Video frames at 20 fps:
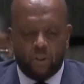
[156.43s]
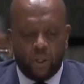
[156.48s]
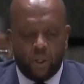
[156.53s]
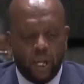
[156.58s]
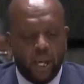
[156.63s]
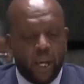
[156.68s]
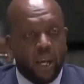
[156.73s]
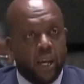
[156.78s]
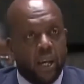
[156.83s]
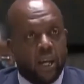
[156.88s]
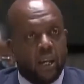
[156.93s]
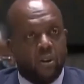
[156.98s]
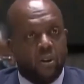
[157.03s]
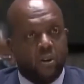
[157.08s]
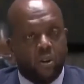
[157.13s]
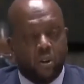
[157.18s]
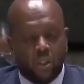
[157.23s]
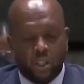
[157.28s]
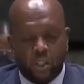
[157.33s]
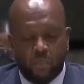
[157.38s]
Today,
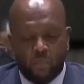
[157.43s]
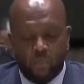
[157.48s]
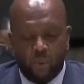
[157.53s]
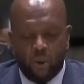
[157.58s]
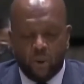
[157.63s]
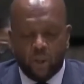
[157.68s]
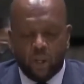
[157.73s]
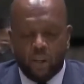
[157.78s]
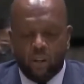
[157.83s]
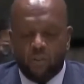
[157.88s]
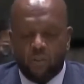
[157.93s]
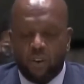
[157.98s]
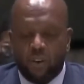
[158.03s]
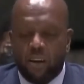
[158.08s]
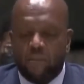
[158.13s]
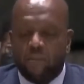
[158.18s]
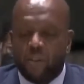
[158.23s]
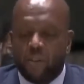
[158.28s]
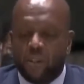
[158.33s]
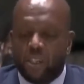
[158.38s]
across the border of
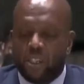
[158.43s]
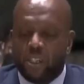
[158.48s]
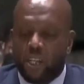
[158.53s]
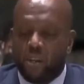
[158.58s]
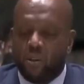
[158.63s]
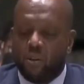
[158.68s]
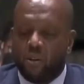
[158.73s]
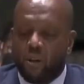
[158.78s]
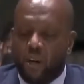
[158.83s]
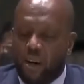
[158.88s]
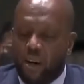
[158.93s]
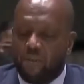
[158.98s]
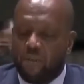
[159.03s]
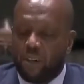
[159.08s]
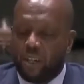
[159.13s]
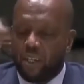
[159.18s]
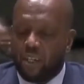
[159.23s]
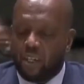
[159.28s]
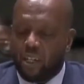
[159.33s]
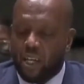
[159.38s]
every single
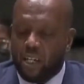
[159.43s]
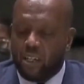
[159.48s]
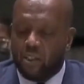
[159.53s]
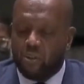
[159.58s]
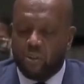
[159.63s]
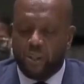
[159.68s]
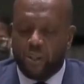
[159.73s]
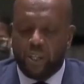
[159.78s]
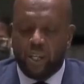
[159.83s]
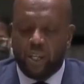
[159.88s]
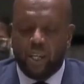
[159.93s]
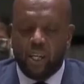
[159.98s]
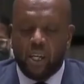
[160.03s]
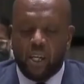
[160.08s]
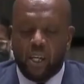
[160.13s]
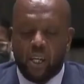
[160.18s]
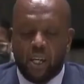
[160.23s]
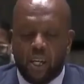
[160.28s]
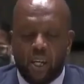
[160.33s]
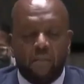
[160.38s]
African country
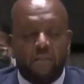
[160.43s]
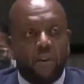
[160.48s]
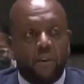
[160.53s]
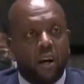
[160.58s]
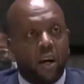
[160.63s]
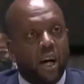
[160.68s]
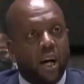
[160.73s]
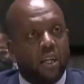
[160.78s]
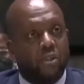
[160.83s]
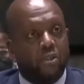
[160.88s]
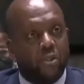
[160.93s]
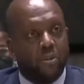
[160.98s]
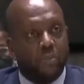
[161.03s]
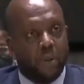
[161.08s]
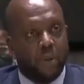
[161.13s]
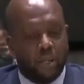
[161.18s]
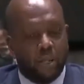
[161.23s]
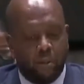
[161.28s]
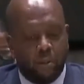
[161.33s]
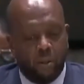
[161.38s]
live our
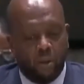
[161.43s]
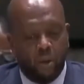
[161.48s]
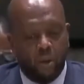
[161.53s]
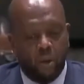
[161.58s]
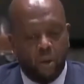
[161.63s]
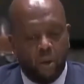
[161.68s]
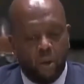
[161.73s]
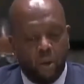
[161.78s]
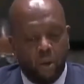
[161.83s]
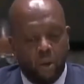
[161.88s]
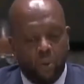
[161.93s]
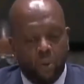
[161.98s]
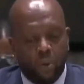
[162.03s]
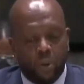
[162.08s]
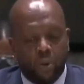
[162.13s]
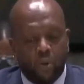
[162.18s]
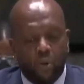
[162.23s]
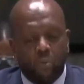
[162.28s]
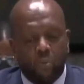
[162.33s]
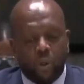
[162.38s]
countrymen
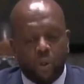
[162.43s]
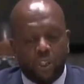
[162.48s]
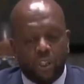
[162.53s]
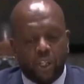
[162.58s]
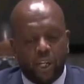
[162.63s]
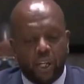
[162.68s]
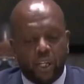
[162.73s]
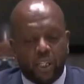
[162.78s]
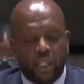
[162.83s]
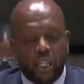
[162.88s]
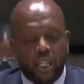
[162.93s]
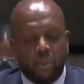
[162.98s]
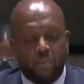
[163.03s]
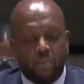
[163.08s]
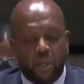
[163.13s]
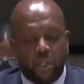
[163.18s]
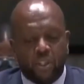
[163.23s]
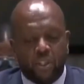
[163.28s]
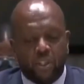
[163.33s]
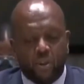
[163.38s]
with whom we share
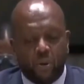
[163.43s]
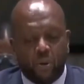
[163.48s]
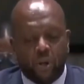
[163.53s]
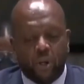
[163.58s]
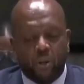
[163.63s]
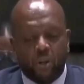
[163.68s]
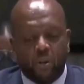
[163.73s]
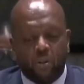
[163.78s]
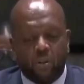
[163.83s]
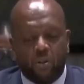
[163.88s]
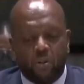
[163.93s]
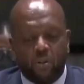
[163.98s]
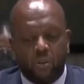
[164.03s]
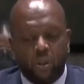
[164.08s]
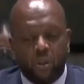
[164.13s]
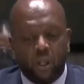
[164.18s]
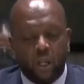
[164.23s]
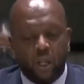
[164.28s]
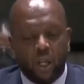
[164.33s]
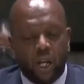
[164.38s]
deep historical,
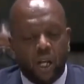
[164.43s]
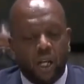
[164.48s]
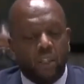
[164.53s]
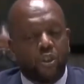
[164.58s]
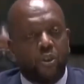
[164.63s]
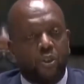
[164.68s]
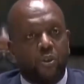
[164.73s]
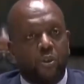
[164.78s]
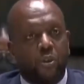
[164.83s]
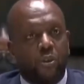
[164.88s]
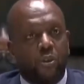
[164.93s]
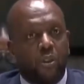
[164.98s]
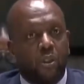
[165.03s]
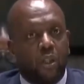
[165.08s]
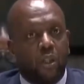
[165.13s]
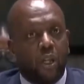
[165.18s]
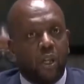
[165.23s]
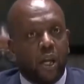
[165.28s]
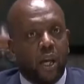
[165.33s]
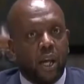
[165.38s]

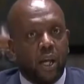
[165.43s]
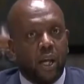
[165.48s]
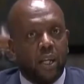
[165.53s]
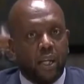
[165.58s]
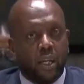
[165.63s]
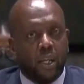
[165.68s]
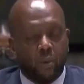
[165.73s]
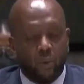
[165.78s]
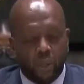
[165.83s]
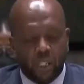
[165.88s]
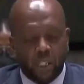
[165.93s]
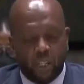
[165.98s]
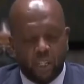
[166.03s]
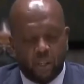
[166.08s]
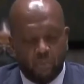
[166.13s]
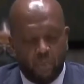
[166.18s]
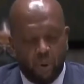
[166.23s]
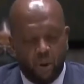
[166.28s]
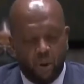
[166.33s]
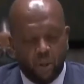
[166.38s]
cultural, and
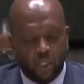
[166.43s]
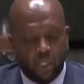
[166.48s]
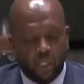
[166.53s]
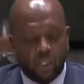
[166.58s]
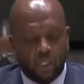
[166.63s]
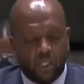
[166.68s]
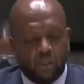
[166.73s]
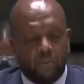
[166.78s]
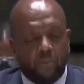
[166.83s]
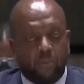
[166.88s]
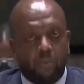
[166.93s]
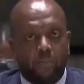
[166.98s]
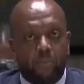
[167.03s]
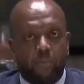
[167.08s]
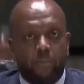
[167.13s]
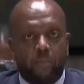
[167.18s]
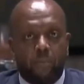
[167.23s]
linguistic bonds.